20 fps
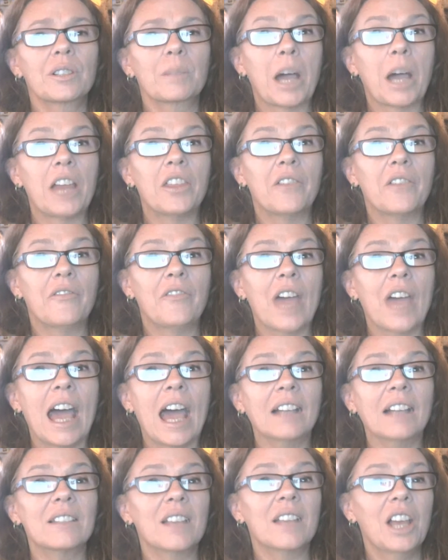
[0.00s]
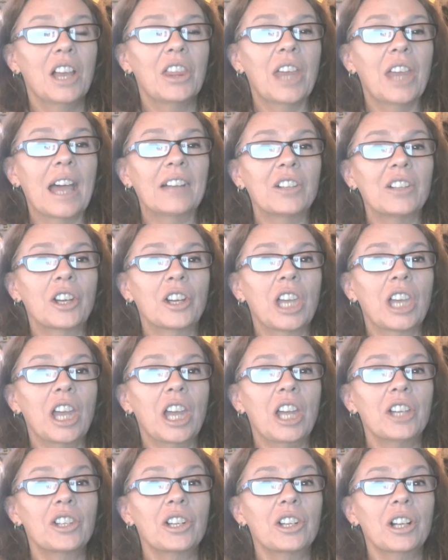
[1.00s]
by the fact that
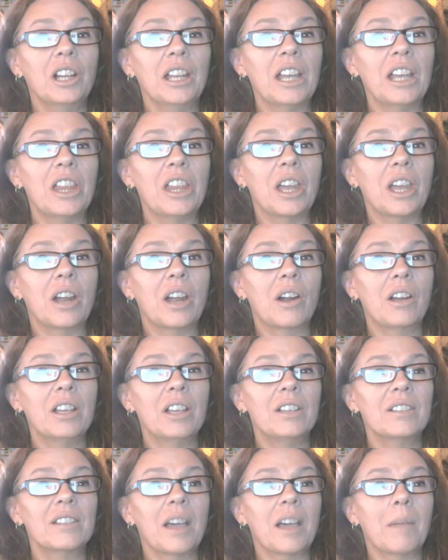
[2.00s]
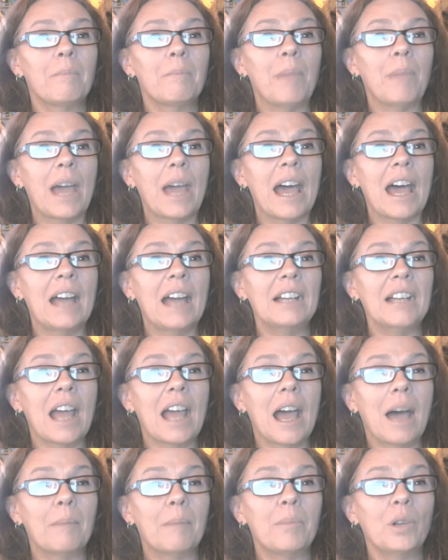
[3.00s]
occasionally there is a bad
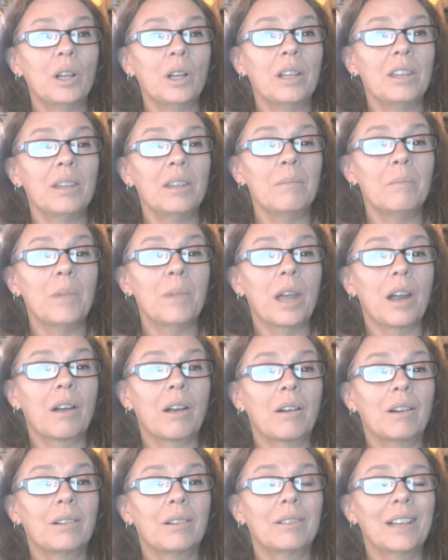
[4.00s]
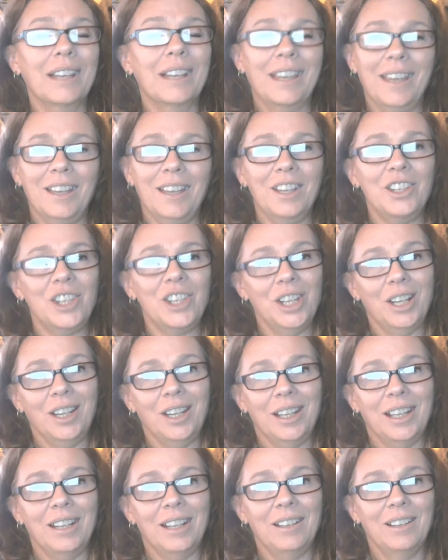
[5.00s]
apple in the barrel.
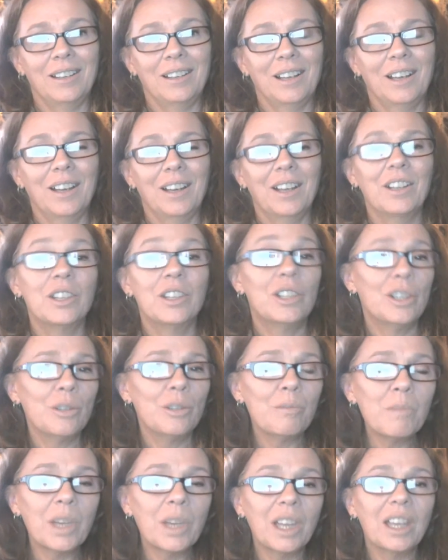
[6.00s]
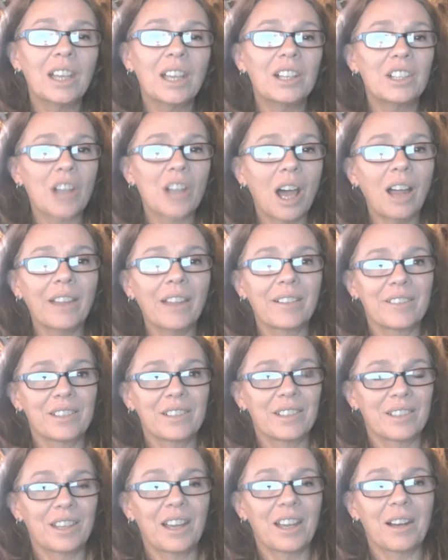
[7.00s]
Occasionally. $2 million
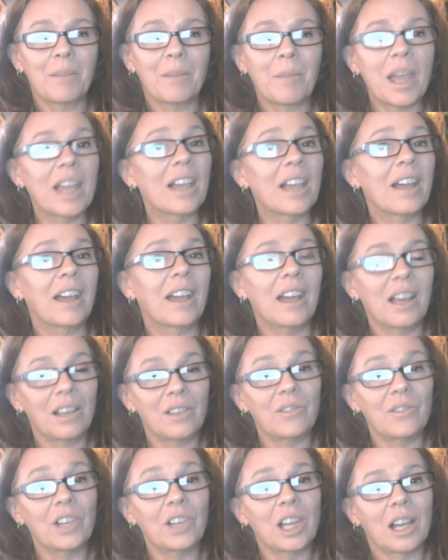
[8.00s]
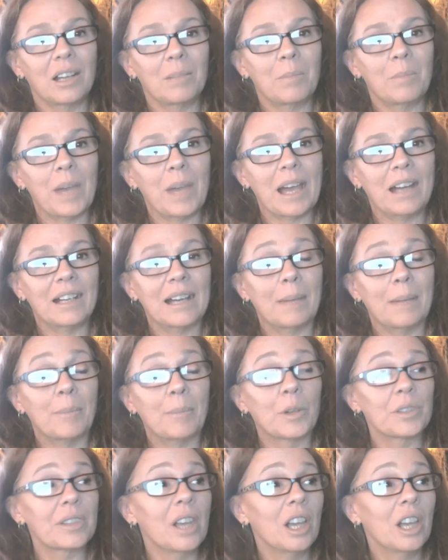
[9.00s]
is going to make a hell of a lot of bad
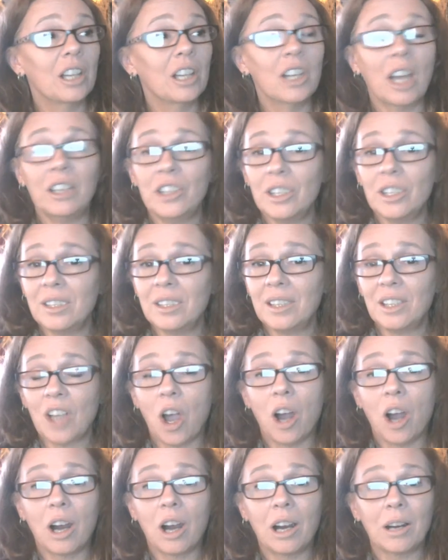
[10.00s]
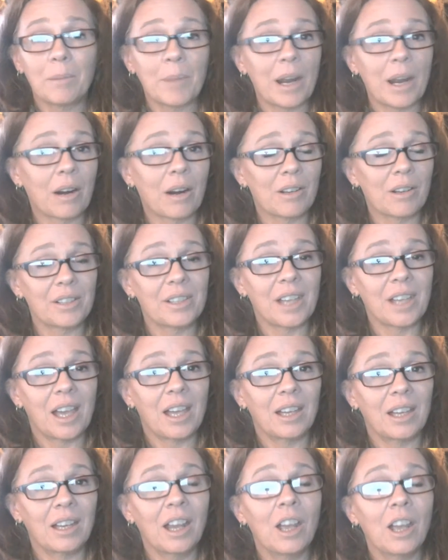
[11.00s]
apples, not just in our barrel,
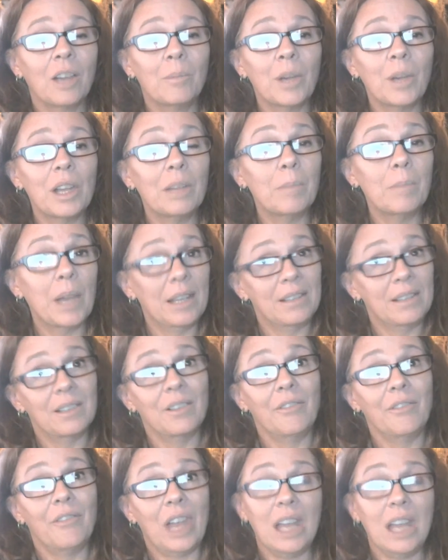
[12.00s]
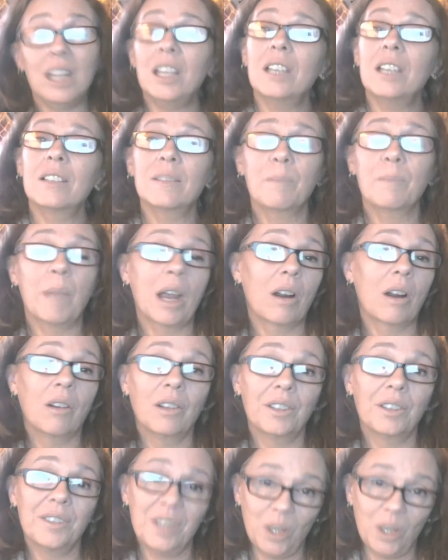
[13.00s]
son, but Pennsylvania's
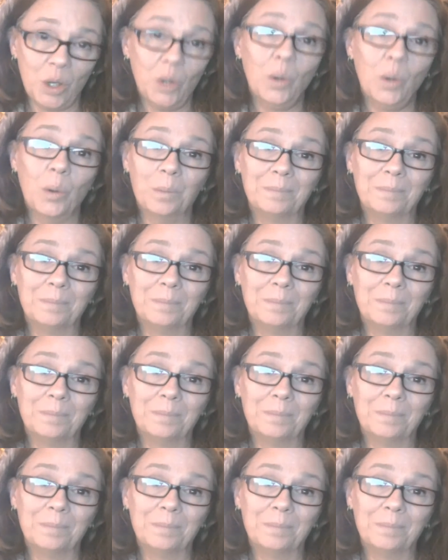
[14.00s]
barrel, too.